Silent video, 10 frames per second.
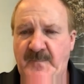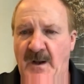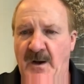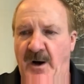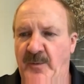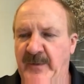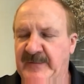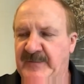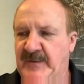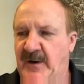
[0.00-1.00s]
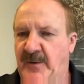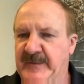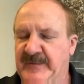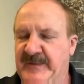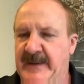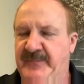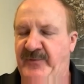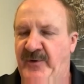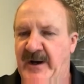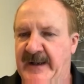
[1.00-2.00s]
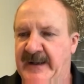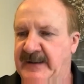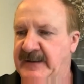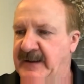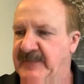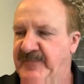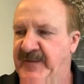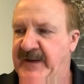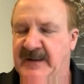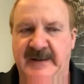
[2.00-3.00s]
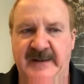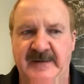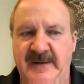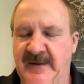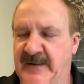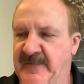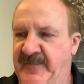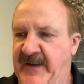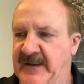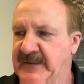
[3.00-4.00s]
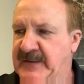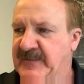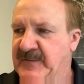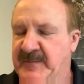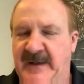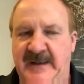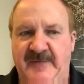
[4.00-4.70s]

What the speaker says: always keep trying and failing. Failing doesn't mean a